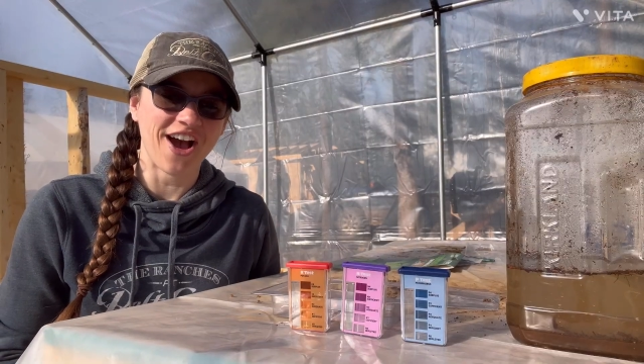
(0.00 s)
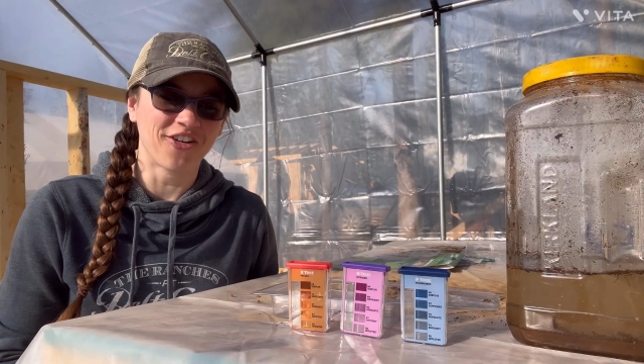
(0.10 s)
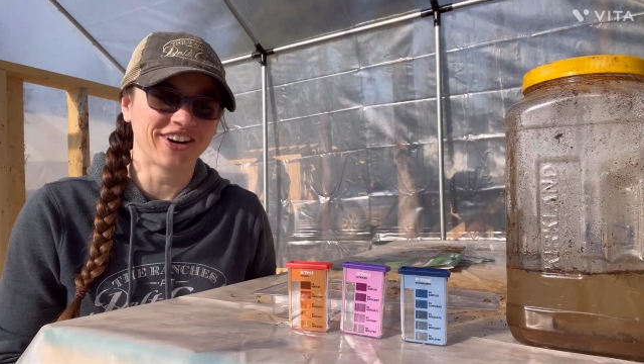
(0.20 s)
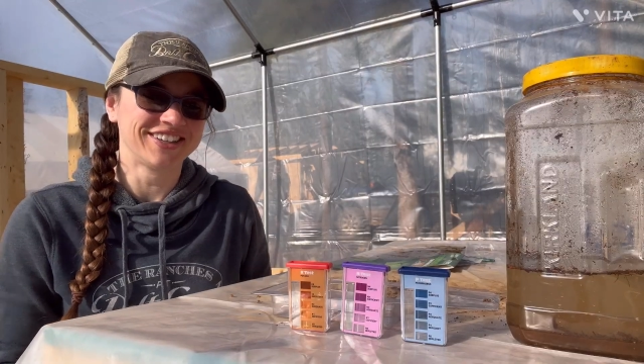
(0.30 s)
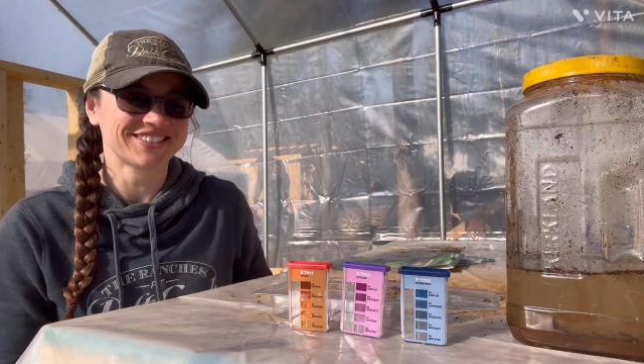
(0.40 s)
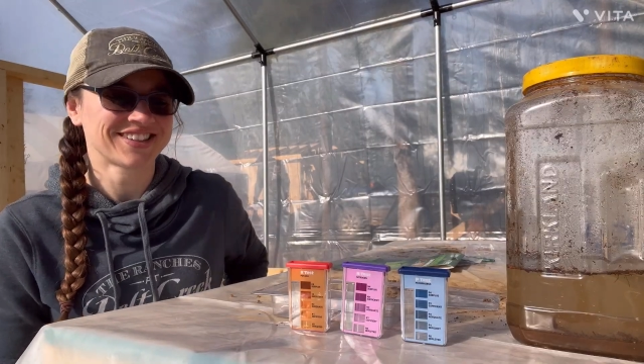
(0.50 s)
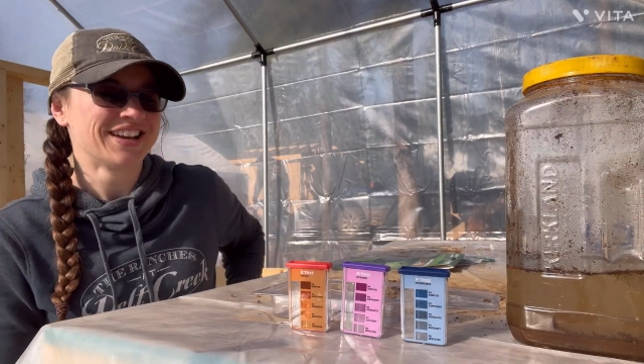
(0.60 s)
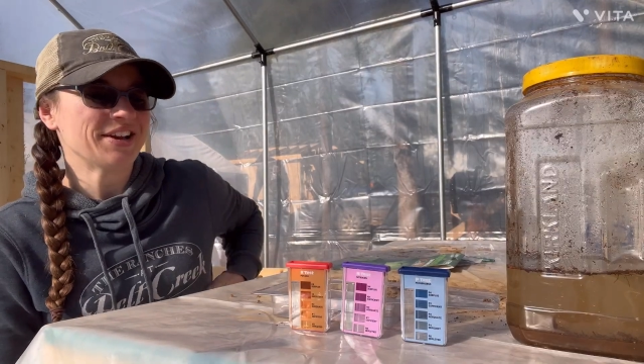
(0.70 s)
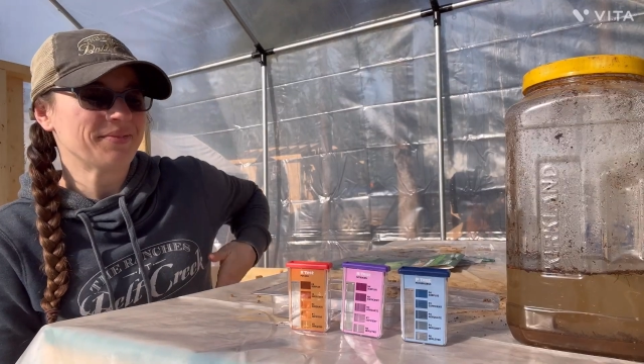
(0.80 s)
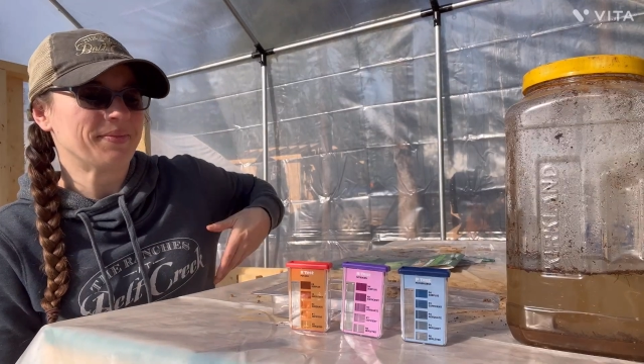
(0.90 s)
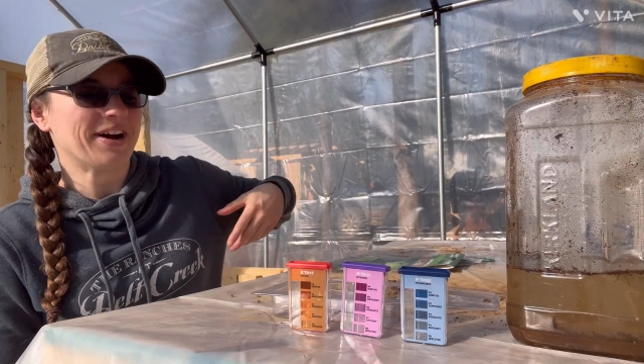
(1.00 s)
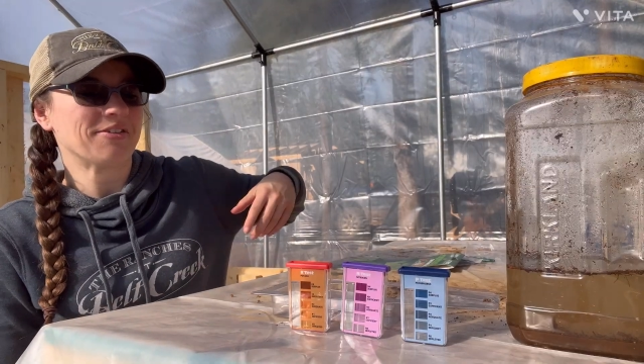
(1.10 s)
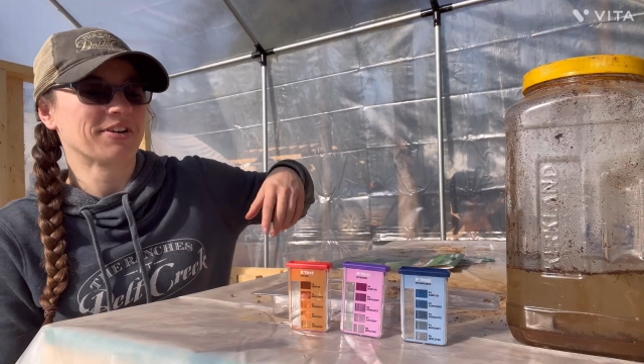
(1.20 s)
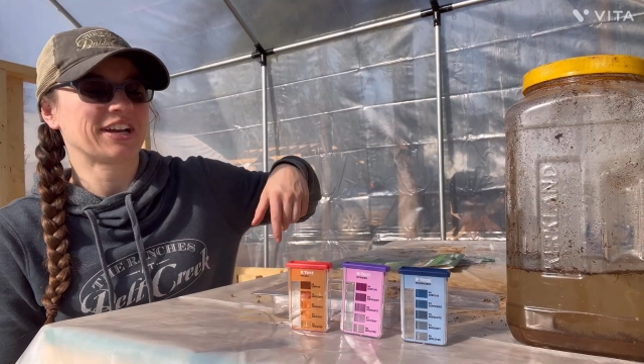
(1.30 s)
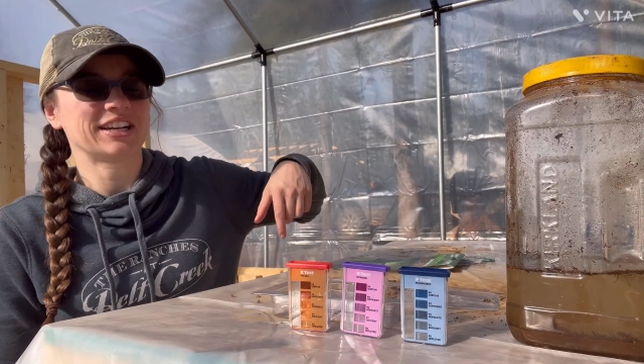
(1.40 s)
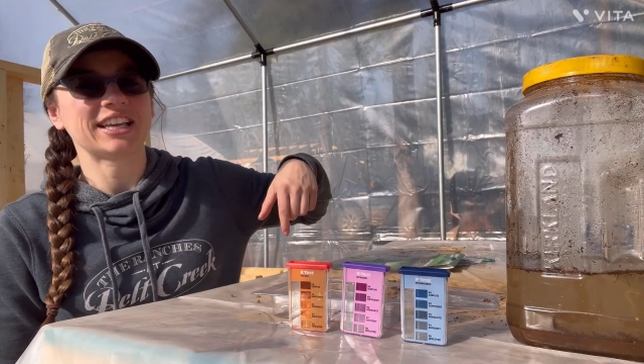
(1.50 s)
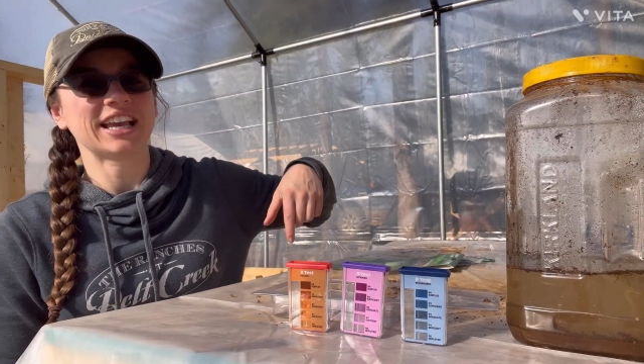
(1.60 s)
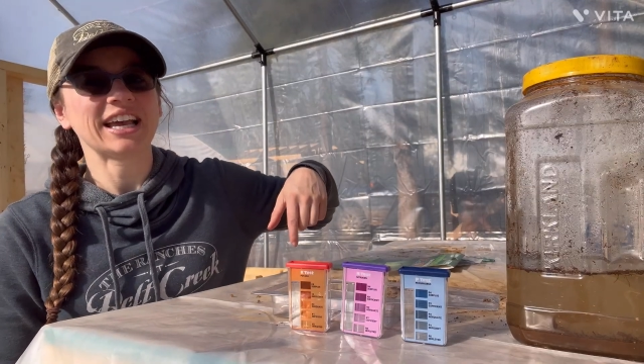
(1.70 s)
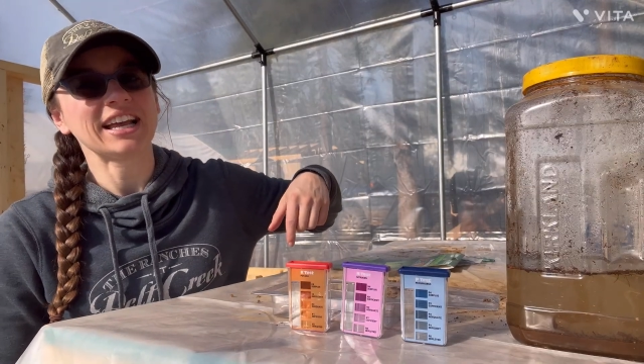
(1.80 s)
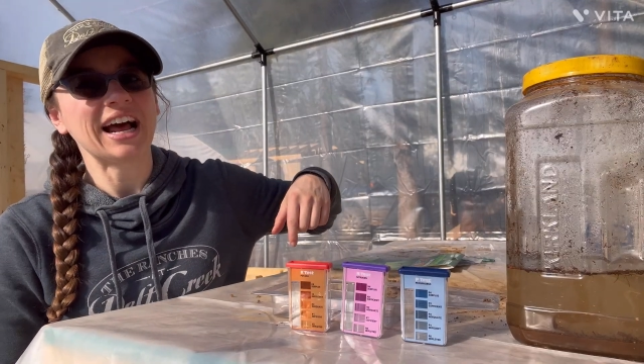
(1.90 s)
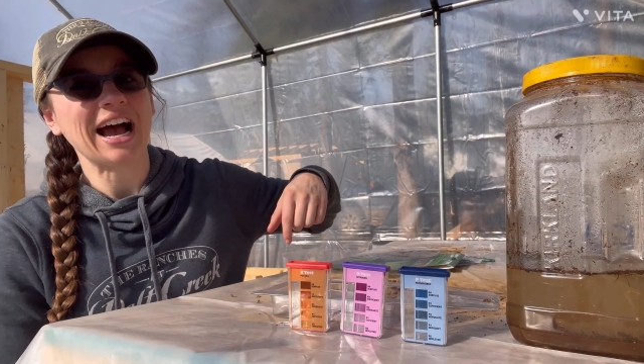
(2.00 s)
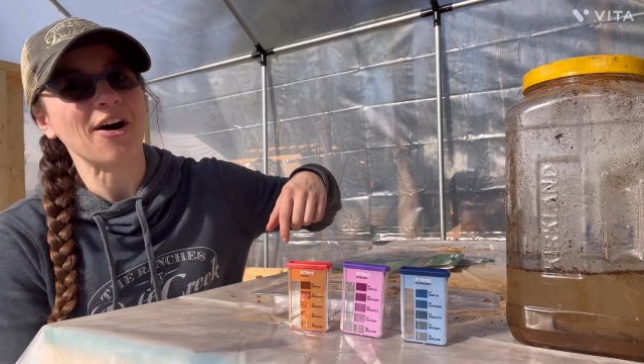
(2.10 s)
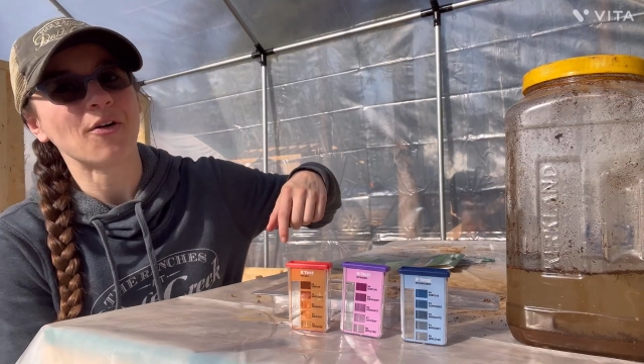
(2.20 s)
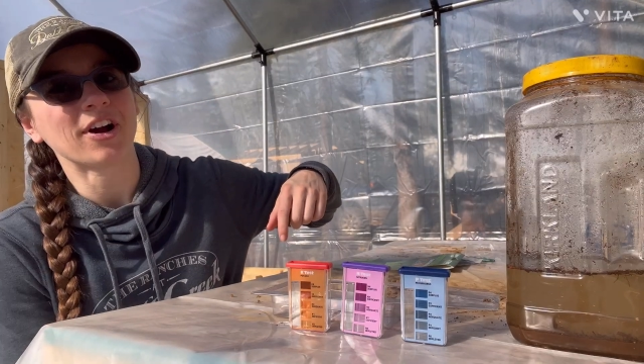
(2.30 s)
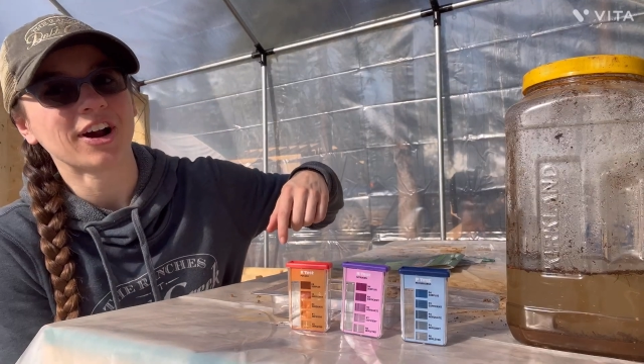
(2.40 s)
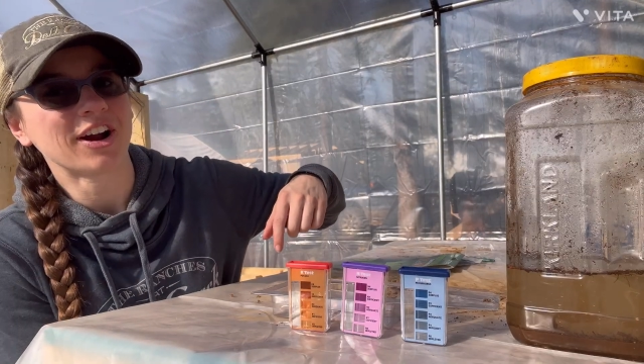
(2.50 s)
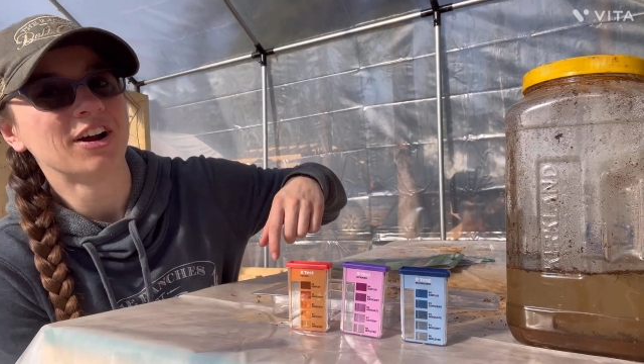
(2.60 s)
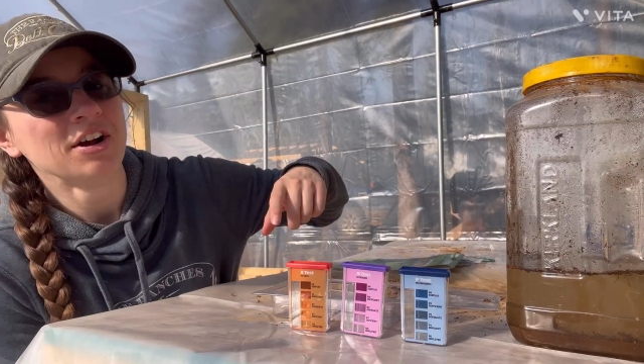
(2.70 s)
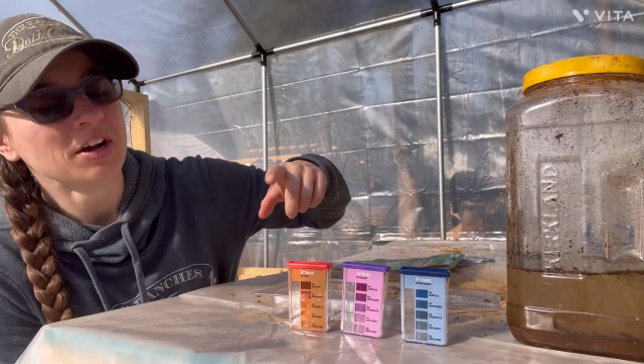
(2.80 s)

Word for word: hours, but we're going to get our